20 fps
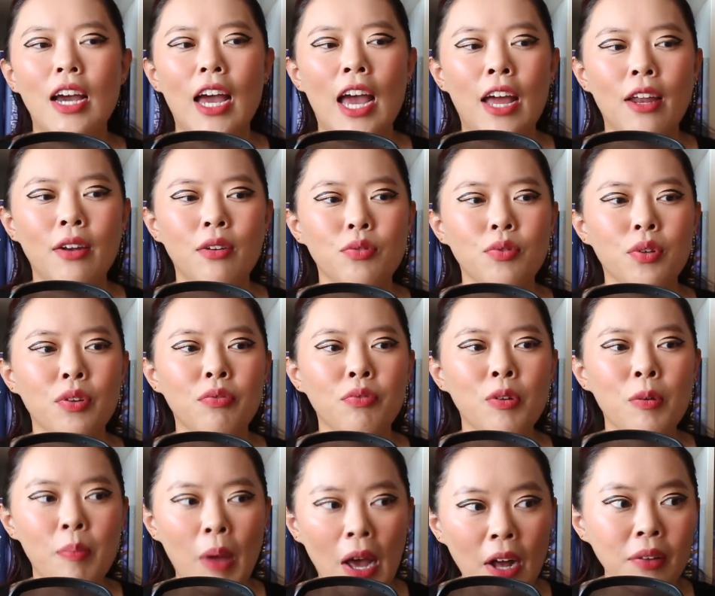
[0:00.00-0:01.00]
and sort of
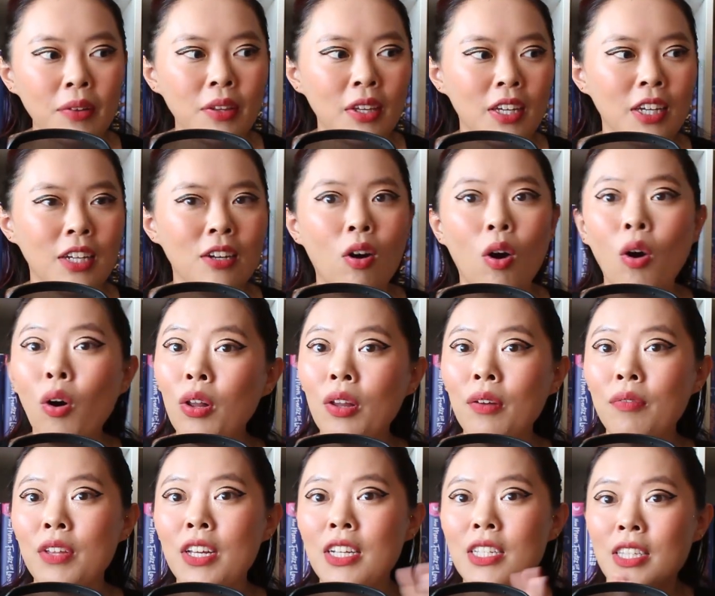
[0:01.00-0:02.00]
rebellion, all
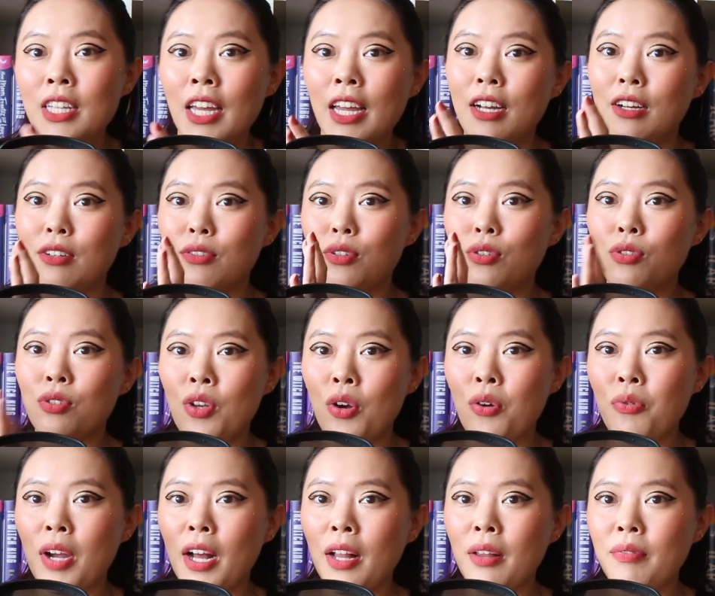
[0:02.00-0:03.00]
of these things so
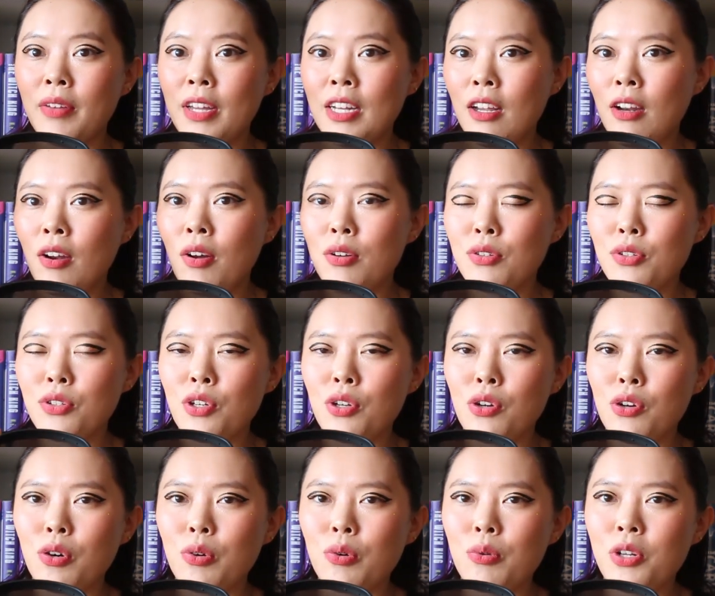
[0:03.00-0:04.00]
relevant and
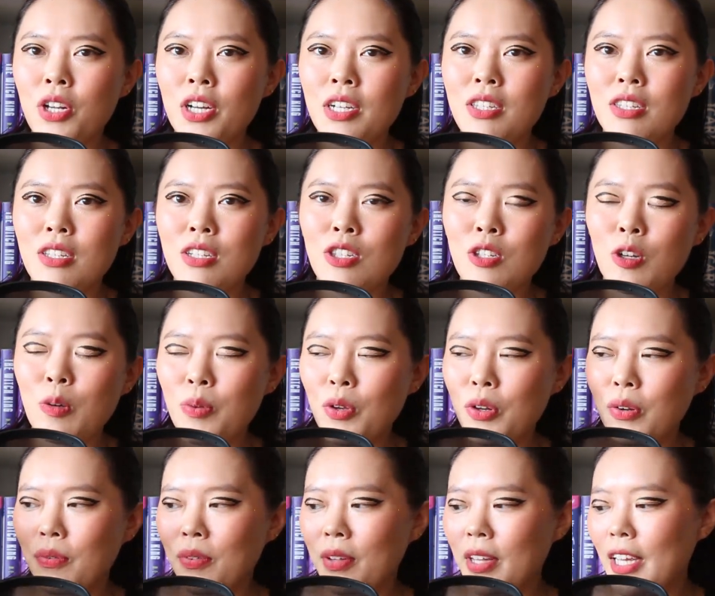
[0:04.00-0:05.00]
also just so
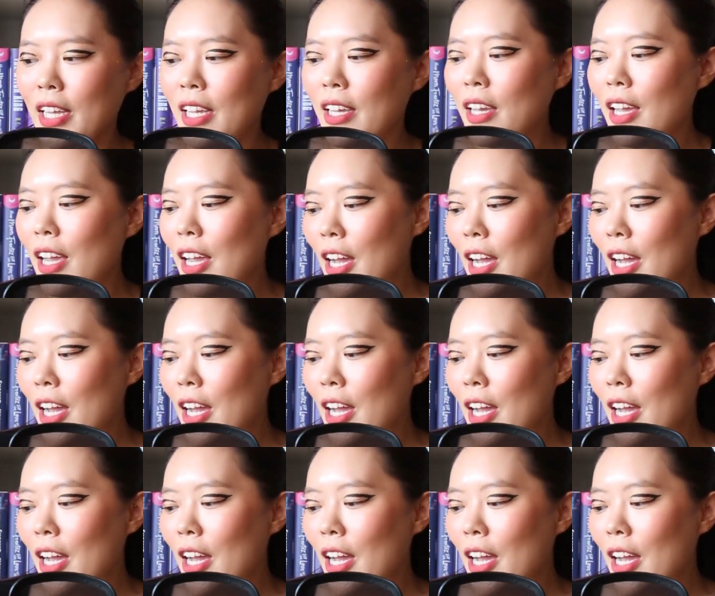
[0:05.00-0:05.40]
beautifully